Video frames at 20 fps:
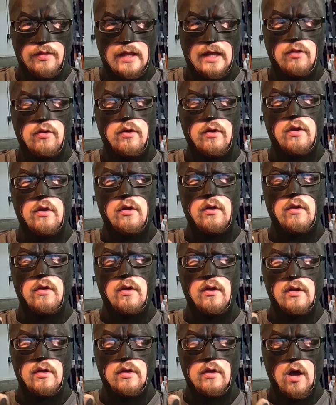that look
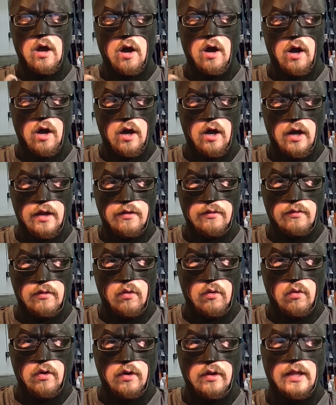odd
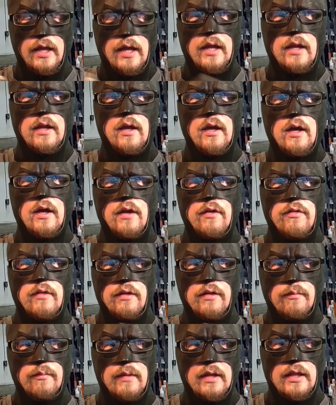or like it's
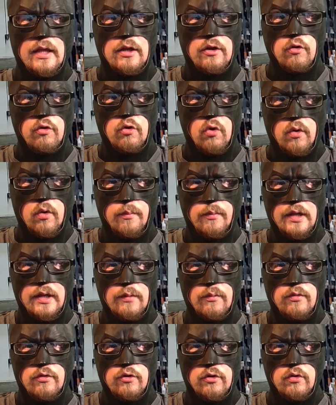not something that you normally
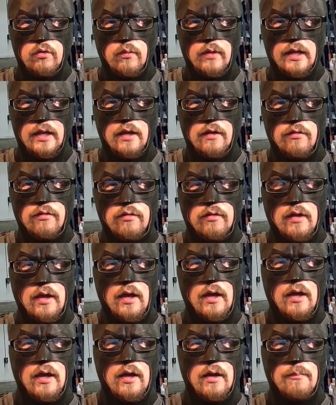would do, I guess,
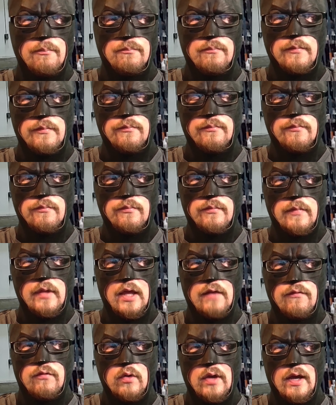
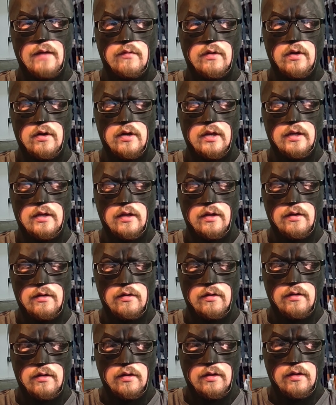if you haven't already done
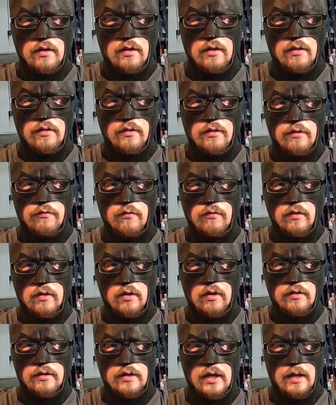this for a
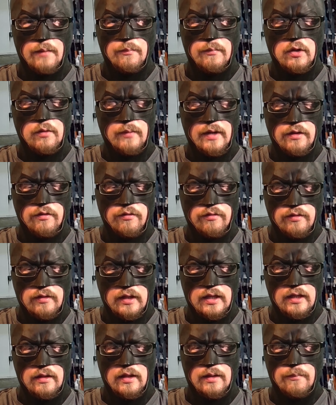long time. You might
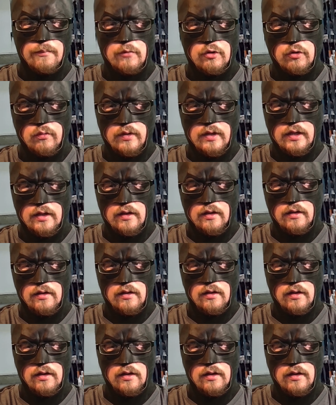see them doing